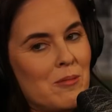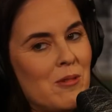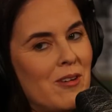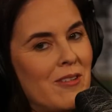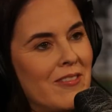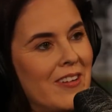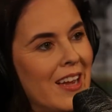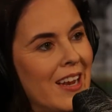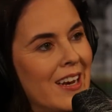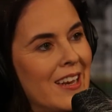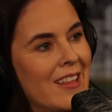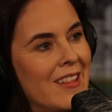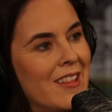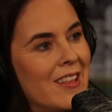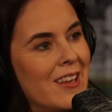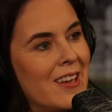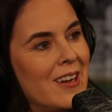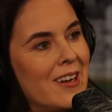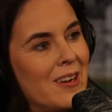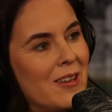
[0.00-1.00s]
Mulvaney
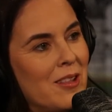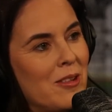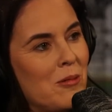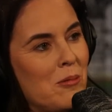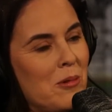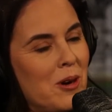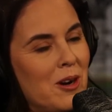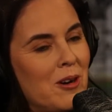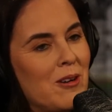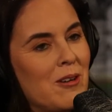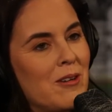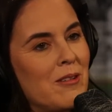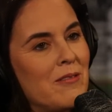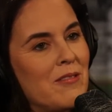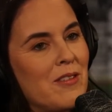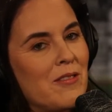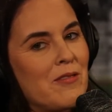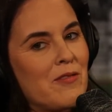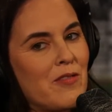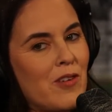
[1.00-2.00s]
the the winner
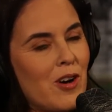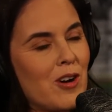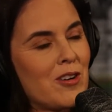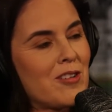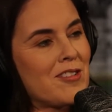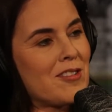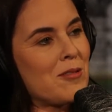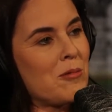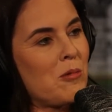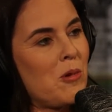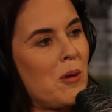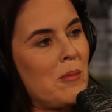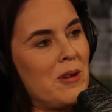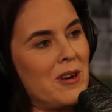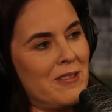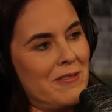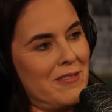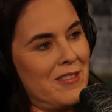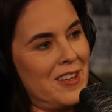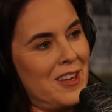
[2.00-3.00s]
of the first
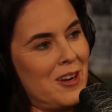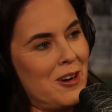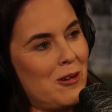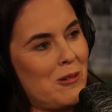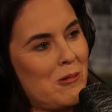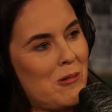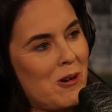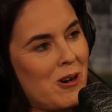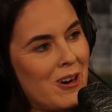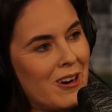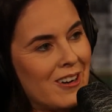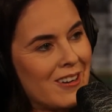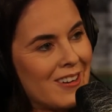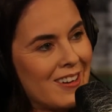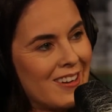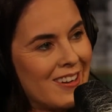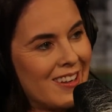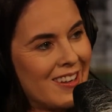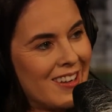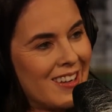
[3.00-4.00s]
Woman of the Year award,
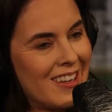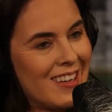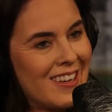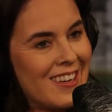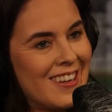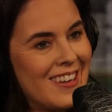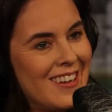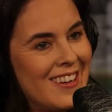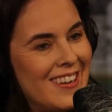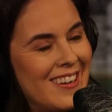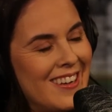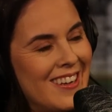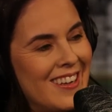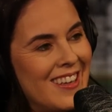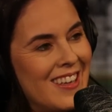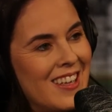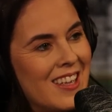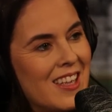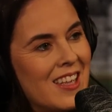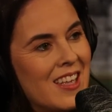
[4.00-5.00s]
yep. which was probably
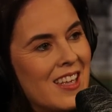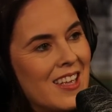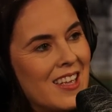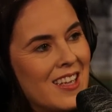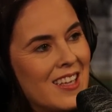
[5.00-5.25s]
written by